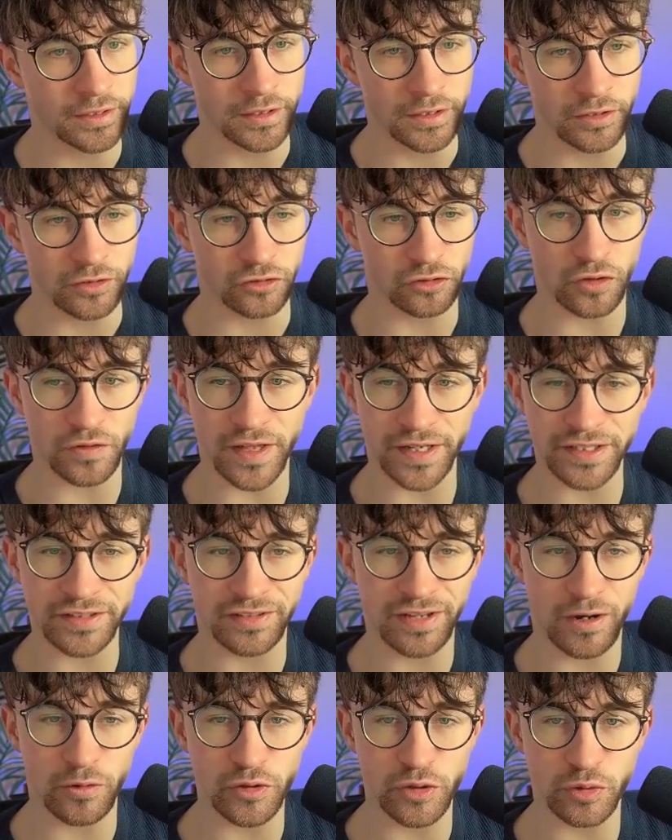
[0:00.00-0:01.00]
So that
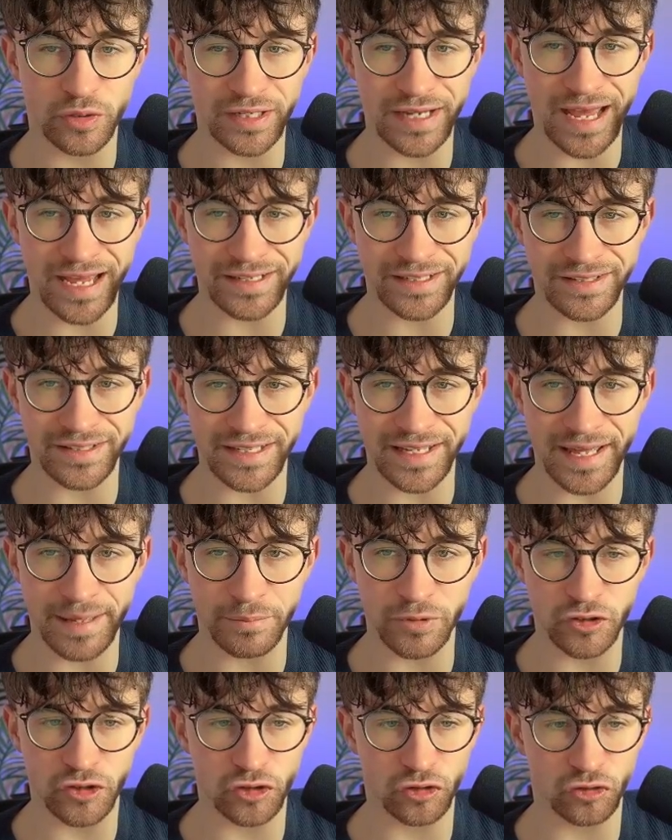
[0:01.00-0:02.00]
is how you can edit the
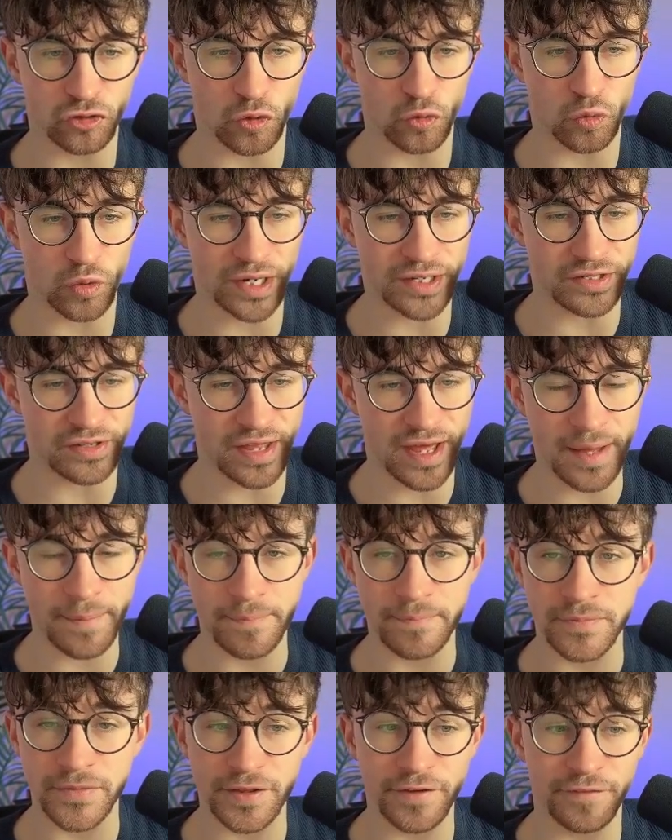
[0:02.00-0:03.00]
images right there.
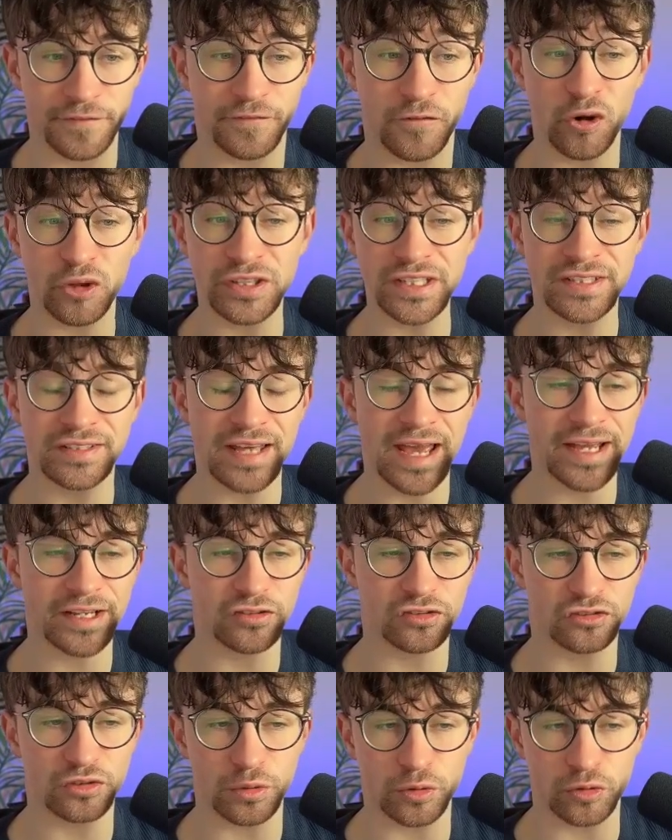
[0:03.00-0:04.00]
For the
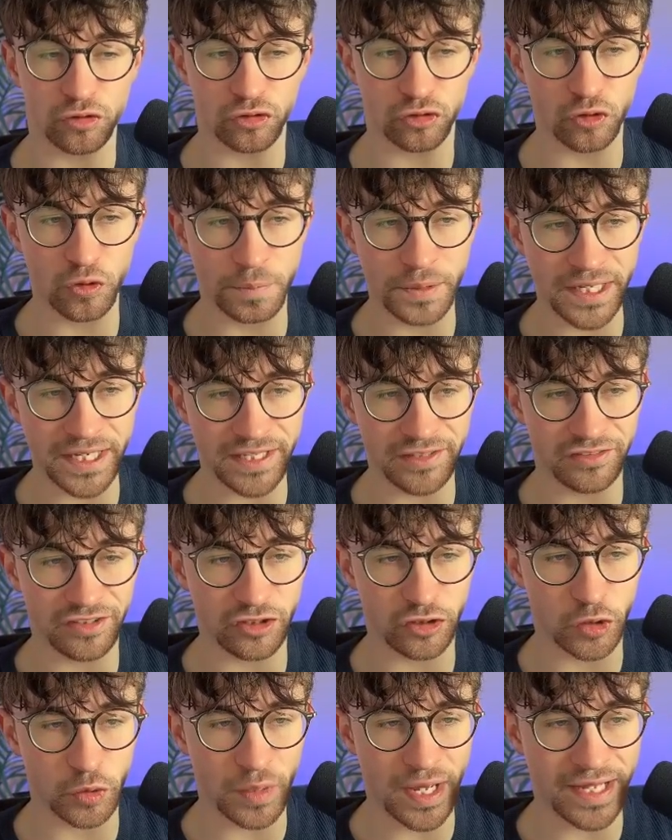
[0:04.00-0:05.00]
text, super
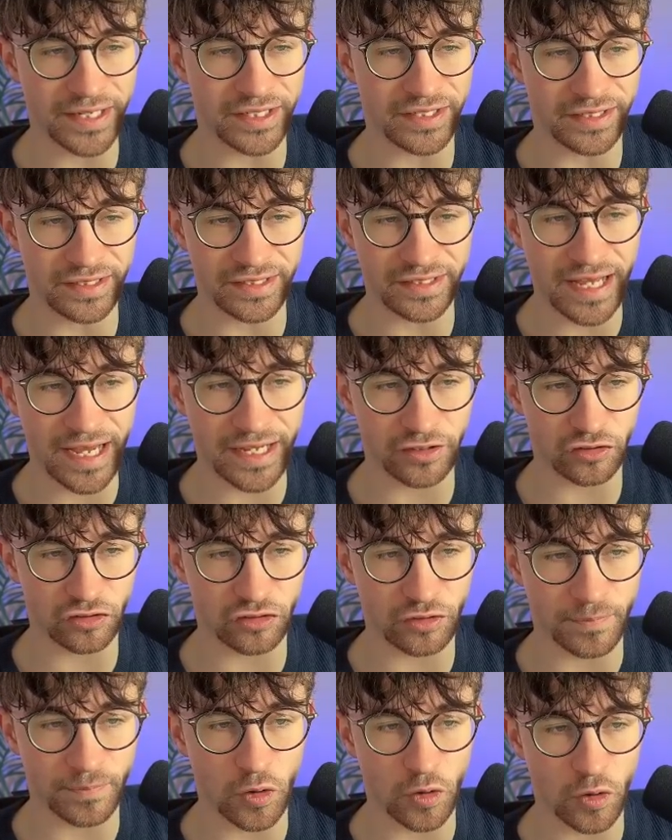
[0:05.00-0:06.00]
easy to edit the
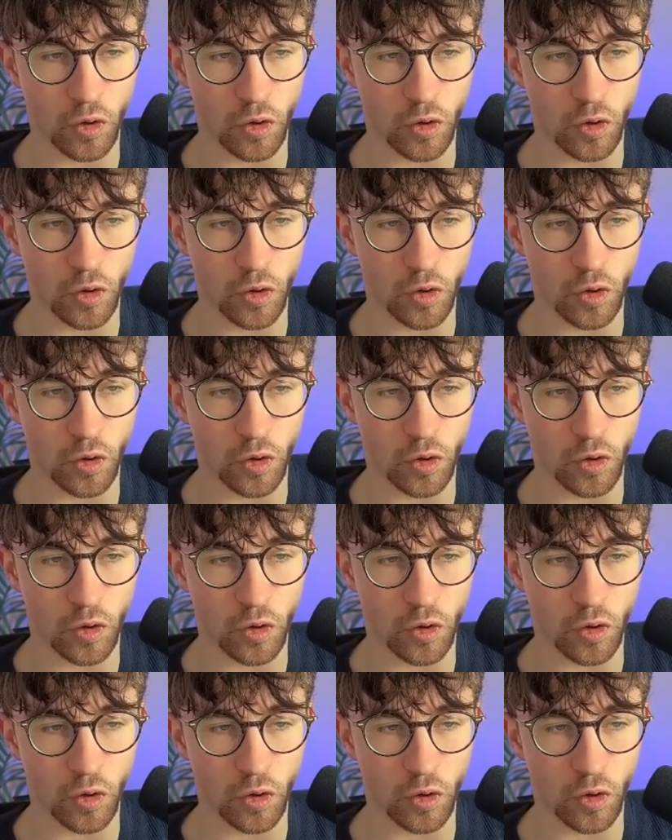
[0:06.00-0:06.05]
text.